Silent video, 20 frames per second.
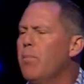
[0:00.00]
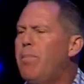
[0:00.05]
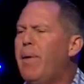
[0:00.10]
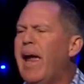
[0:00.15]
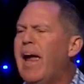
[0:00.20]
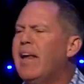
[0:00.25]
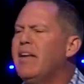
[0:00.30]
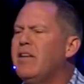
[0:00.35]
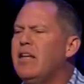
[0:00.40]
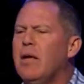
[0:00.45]
the
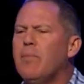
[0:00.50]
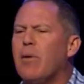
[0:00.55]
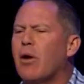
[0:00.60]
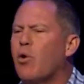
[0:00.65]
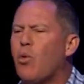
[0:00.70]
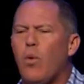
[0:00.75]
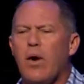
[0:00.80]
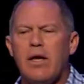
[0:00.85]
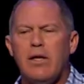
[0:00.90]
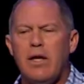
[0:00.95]

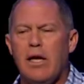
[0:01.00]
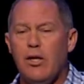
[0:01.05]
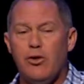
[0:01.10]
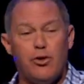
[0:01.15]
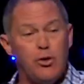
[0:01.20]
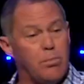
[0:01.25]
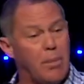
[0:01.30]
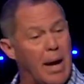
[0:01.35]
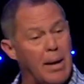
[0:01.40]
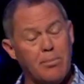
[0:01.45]
pandemic, we
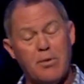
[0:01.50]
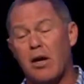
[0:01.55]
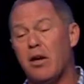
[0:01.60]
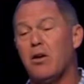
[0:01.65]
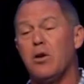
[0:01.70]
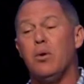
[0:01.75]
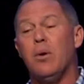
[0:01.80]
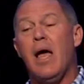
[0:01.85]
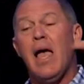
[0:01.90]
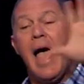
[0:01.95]
need you, but I'm
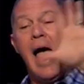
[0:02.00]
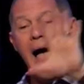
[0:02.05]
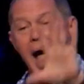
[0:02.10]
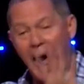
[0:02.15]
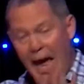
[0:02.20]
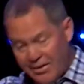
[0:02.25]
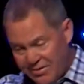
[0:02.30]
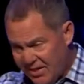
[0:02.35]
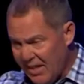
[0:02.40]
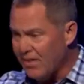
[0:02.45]
telling you,
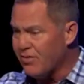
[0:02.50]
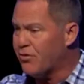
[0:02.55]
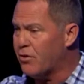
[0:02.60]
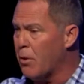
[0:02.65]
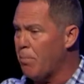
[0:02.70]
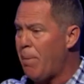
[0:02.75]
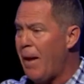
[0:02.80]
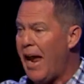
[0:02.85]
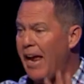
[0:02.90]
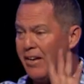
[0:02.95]
since
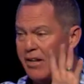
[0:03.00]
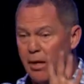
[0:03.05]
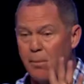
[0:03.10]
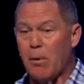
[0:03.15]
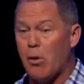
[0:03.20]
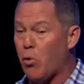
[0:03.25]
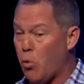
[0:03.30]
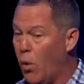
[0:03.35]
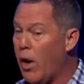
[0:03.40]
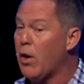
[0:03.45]
the
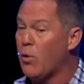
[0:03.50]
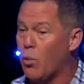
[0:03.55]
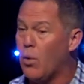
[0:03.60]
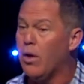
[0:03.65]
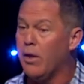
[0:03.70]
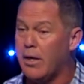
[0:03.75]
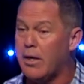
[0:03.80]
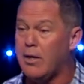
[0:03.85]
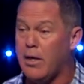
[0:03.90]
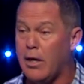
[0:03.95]
pandemic, we
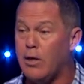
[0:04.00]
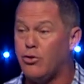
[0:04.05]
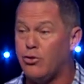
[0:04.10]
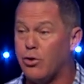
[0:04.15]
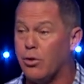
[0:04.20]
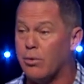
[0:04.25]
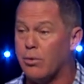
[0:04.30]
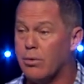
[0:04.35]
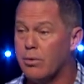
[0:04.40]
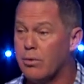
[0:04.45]
really need
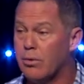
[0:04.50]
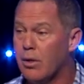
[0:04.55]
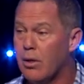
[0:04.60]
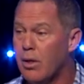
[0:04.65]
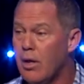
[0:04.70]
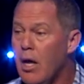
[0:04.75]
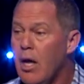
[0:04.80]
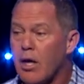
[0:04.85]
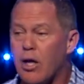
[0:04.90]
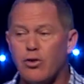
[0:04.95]
you.
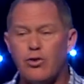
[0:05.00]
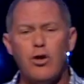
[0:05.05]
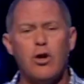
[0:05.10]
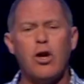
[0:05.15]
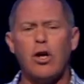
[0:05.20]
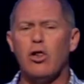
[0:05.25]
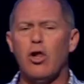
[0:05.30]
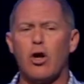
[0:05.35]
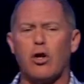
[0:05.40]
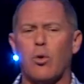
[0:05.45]
Because you
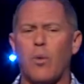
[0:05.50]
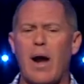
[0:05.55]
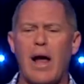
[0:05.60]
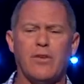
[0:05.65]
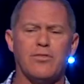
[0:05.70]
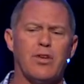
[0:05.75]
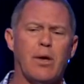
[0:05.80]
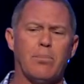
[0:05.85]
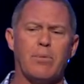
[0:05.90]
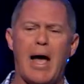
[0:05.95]
can look
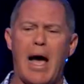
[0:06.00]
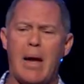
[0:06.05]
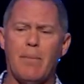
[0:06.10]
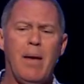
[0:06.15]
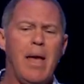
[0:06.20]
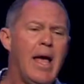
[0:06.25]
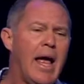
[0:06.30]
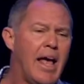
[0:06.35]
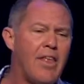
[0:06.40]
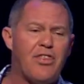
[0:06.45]
around
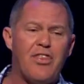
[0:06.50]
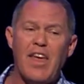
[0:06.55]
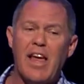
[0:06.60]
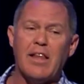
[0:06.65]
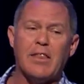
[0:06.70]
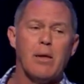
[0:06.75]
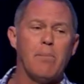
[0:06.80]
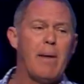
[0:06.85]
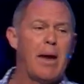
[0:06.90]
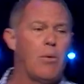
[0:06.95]
sometime and
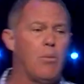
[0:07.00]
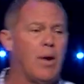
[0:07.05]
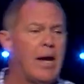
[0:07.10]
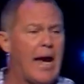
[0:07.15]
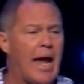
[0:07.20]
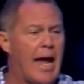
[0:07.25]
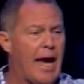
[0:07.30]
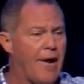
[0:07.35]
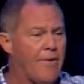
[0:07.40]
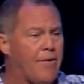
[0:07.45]
think that, man,
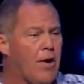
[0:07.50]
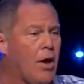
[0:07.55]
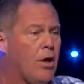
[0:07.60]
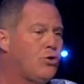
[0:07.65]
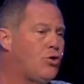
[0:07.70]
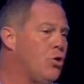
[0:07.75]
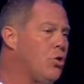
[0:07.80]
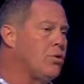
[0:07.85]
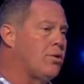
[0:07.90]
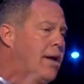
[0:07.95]
we
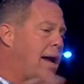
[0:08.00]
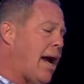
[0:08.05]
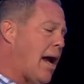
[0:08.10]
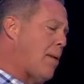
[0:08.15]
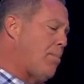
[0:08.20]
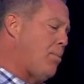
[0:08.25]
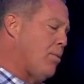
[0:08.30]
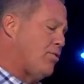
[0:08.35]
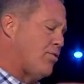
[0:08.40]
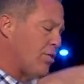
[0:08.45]
have two
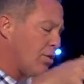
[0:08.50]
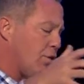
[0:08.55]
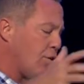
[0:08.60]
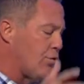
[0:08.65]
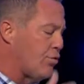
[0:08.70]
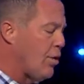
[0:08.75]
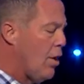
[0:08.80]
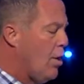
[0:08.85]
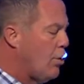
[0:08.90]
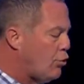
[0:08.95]

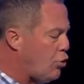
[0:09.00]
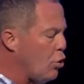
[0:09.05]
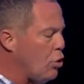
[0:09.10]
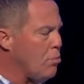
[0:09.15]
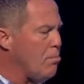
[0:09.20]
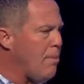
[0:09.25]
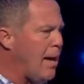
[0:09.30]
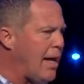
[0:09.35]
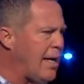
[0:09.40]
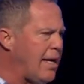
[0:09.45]
campuses,
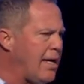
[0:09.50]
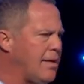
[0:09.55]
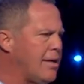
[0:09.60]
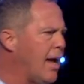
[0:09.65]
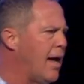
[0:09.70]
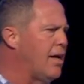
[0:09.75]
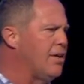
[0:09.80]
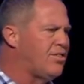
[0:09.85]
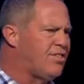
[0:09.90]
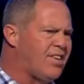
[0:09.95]
two meeting
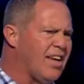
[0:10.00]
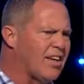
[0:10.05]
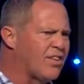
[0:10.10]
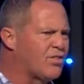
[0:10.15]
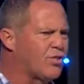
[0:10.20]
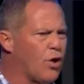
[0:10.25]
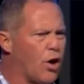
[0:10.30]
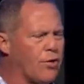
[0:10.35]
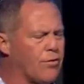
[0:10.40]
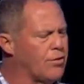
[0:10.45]
days,
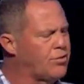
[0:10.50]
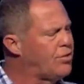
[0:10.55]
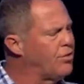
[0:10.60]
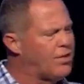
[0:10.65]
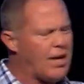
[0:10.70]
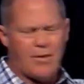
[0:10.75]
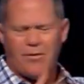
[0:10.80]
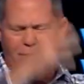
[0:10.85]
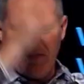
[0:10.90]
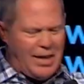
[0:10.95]
six
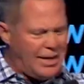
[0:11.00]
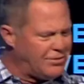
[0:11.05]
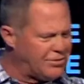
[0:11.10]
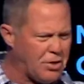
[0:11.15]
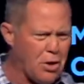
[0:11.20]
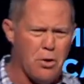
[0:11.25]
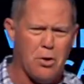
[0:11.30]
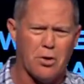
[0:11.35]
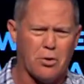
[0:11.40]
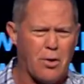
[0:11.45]
services, everything's
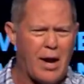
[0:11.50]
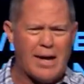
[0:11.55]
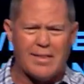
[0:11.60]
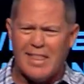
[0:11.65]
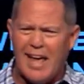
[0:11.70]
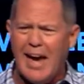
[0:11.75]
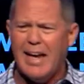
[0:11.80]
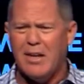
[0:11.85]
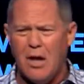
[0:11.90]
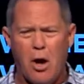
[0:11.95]
going
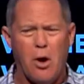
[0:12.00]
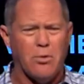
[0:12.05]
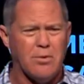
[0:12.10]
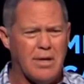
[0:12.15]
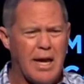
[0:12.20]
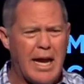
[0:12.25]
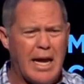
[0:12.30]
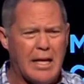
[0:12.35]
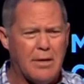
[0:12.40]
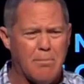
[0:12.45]
great. They
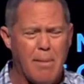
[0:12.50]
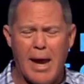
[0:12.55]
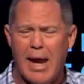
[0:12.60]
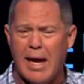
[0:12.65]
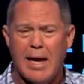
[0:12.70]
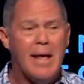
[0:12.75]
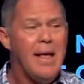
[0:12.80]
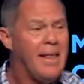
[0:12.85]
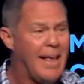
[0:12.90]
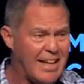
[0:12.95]
don't need
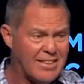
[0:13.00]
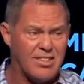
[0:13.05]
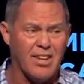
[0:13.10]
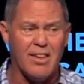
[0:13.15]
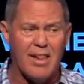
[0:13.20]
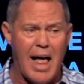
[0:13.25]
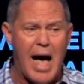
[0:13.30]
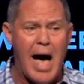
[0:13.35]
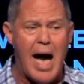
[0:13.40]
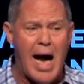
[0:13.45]
me. That's
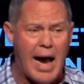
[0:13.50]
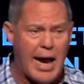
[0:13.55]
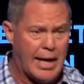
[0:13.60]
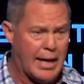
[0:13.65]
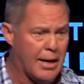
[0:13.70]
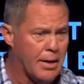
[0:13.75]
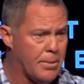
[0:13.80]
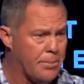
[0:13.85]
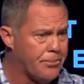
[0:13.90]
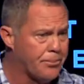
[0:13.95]
a lie.